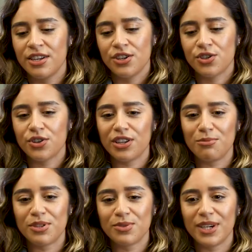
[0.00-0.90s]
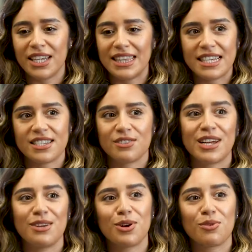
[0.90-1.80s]
struggling between this is
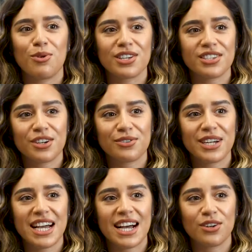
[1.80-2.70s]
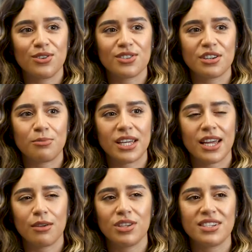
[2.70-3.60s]
really what I want as a career and also being
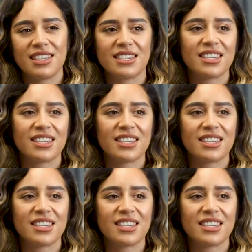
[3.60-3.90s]
like, well, is this